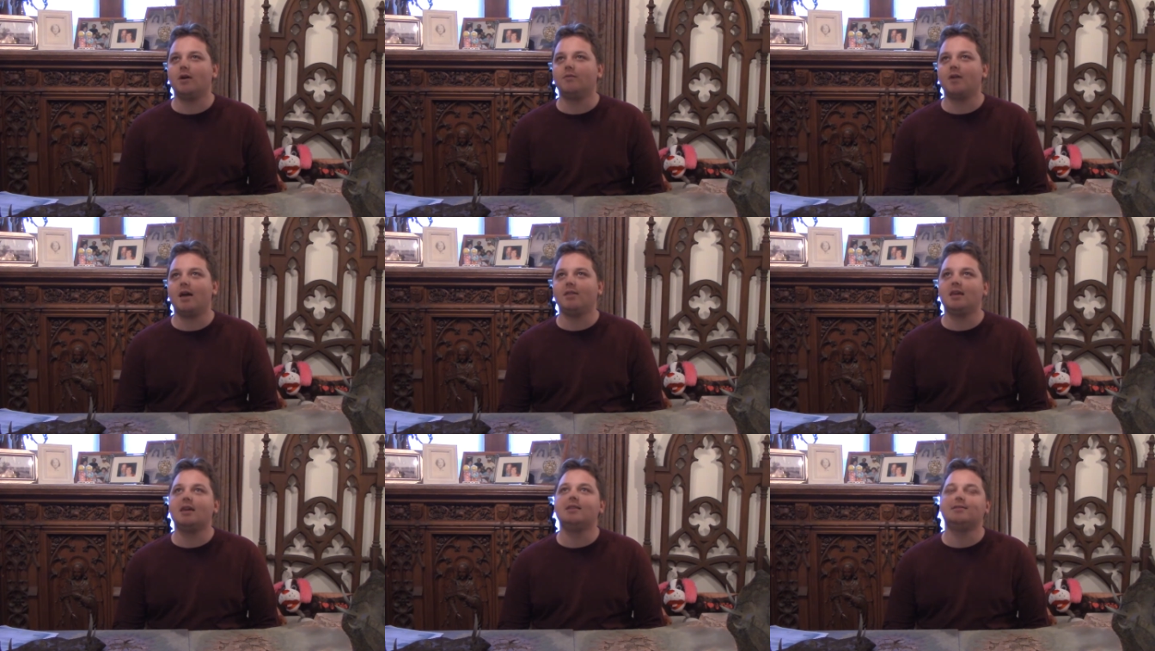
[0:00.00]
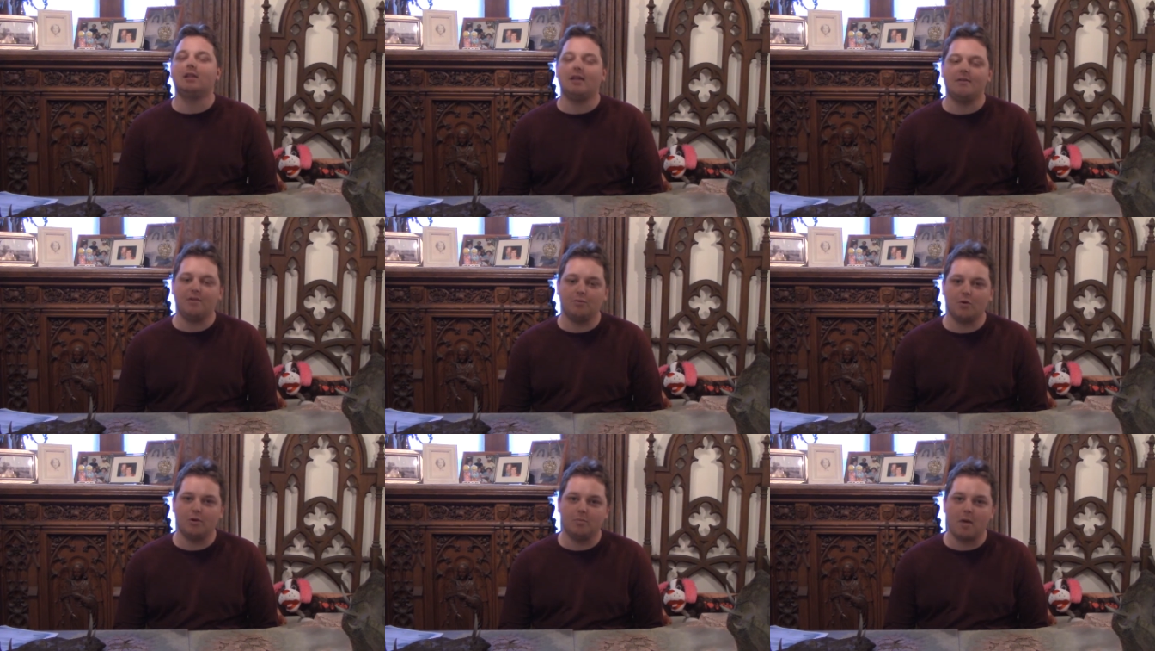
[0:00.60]
I think he's
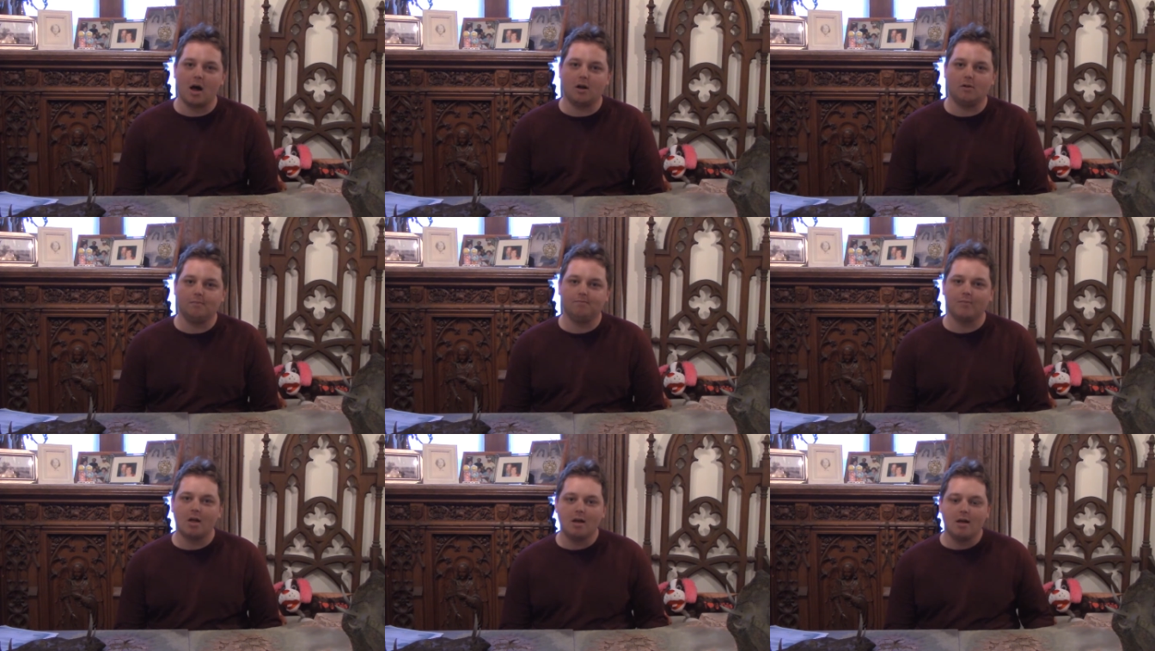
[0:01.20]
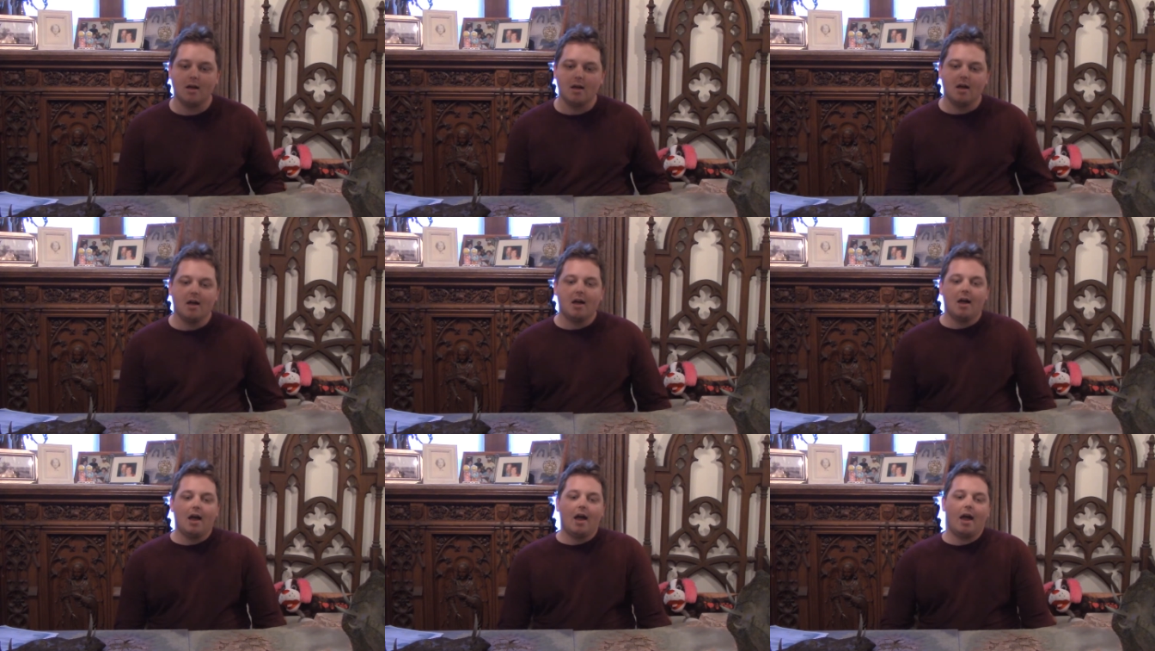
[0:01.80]
11 wound model,
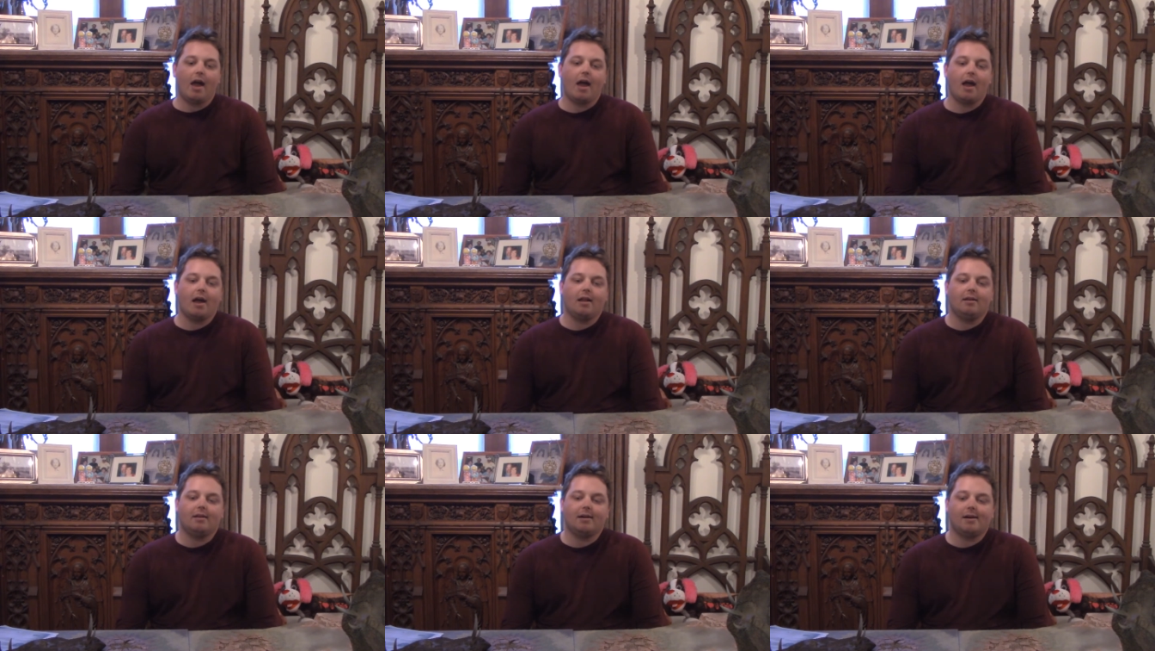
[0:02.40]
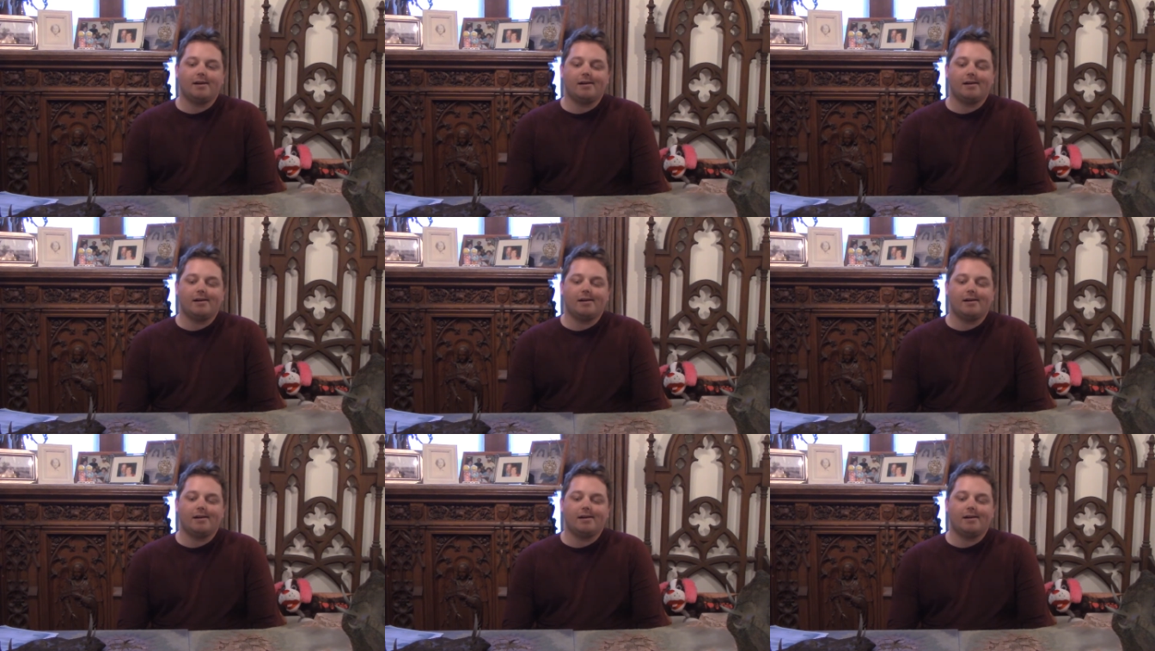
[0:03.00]
and